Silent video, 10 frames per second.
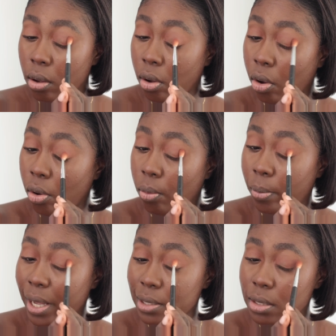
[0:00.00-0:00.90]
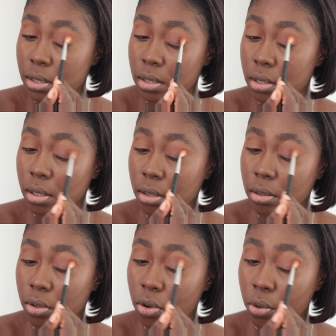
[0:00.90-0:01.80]
all mattes,
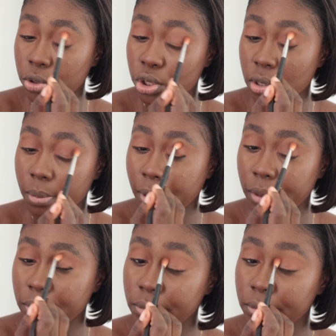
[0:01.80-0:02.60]
no shimmer,